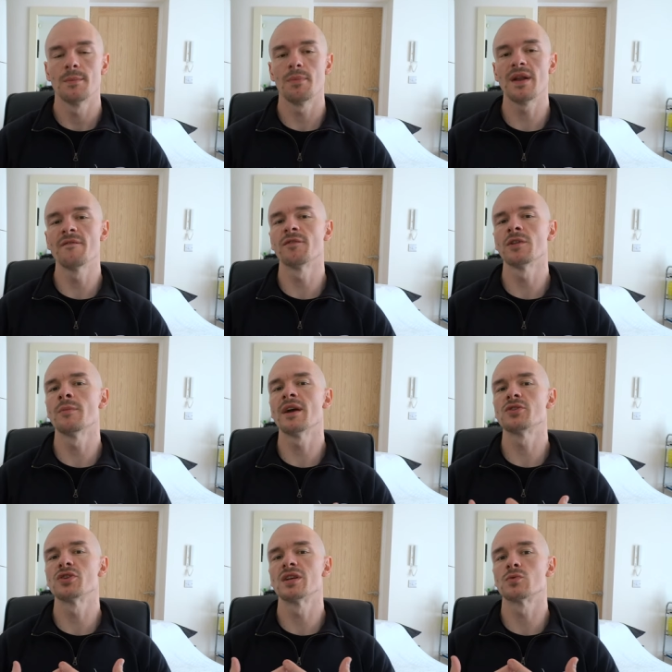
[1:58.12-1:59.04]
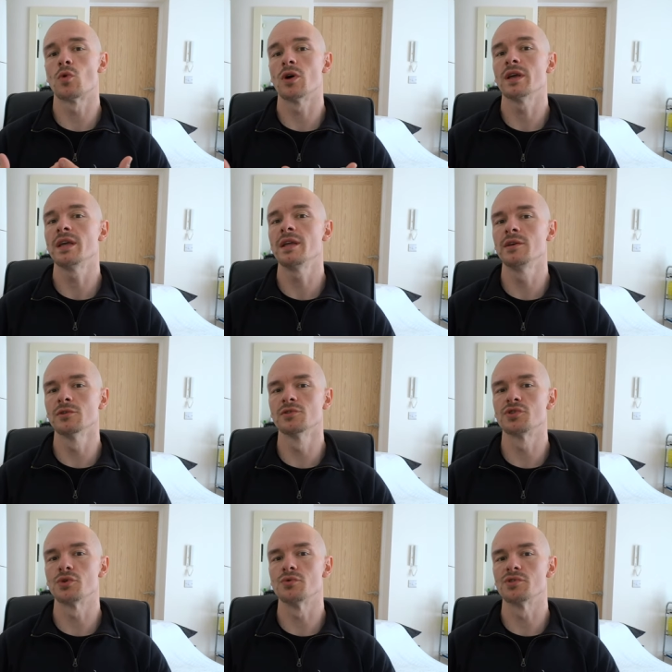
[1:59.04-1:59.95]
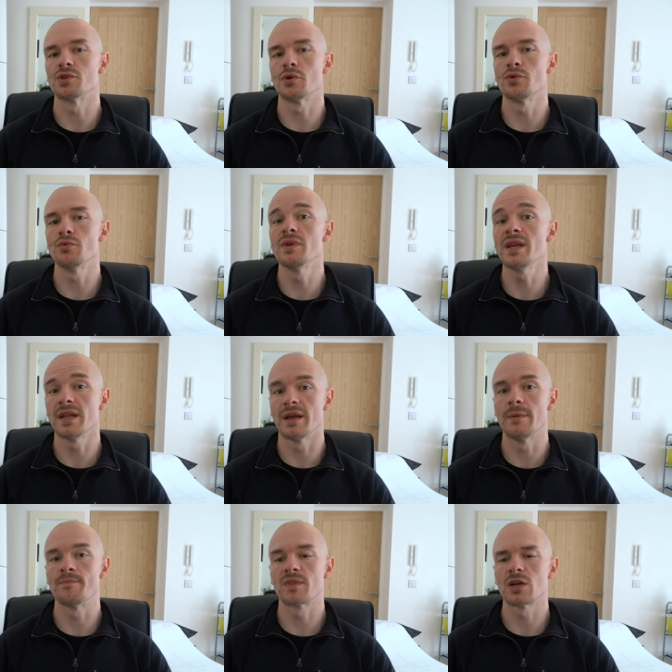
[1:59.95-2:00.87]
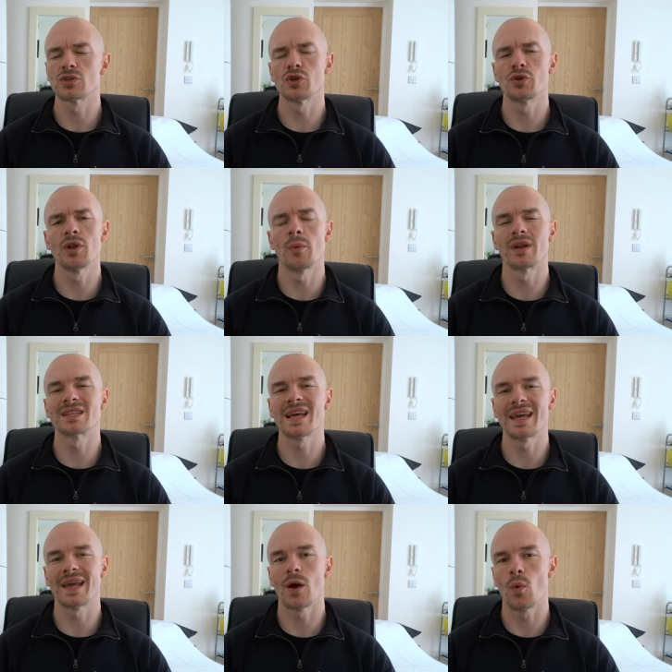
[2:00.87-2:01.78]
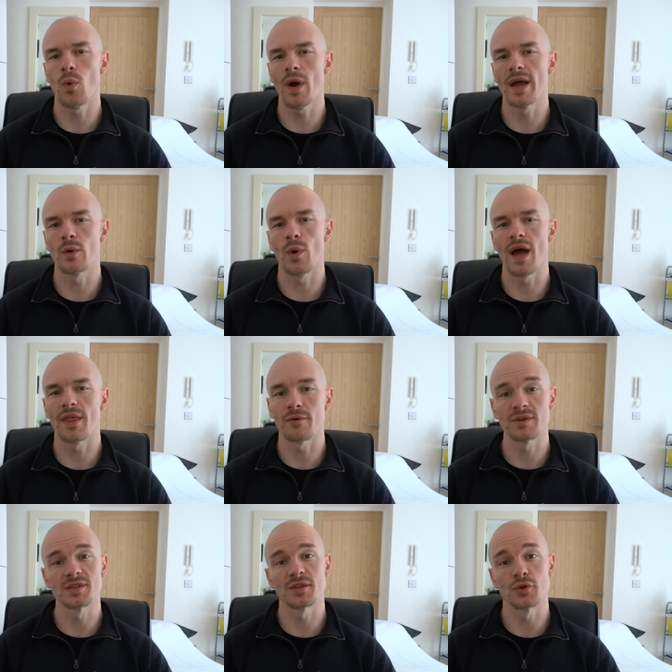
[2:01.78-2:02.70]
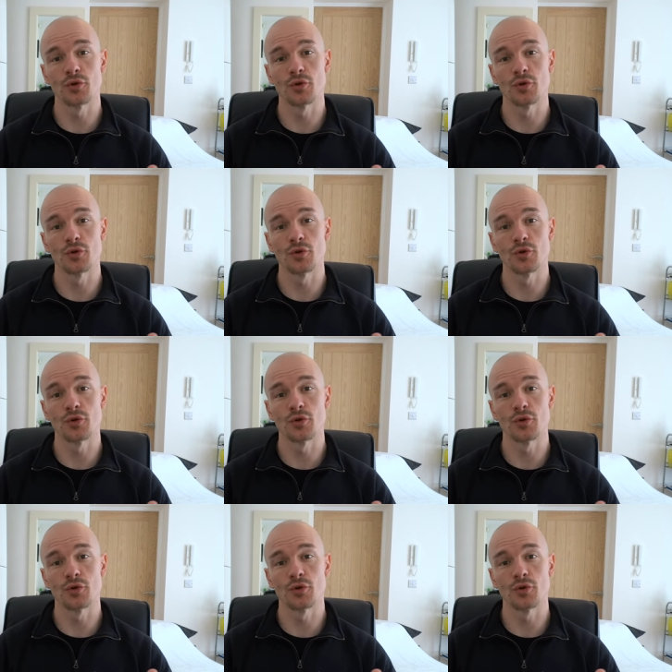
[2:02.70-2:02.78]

But inflammation is what heals you, so you need it. So you don't want to take it away where there isn't